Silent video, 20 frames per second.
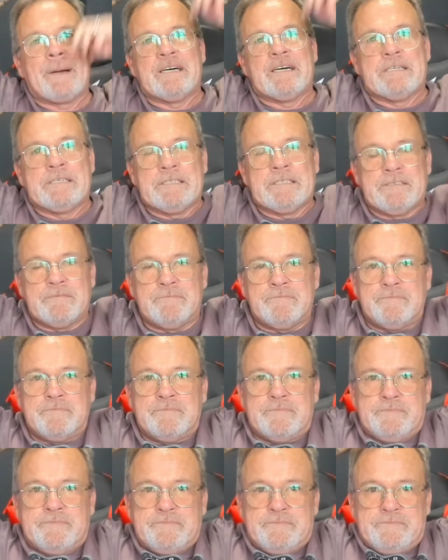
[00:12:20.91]

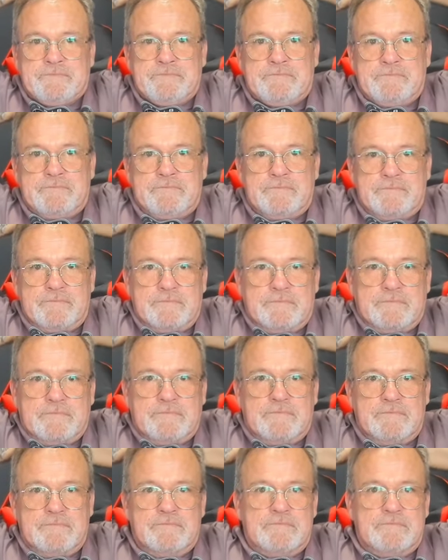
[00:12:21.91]
Nobody speaks.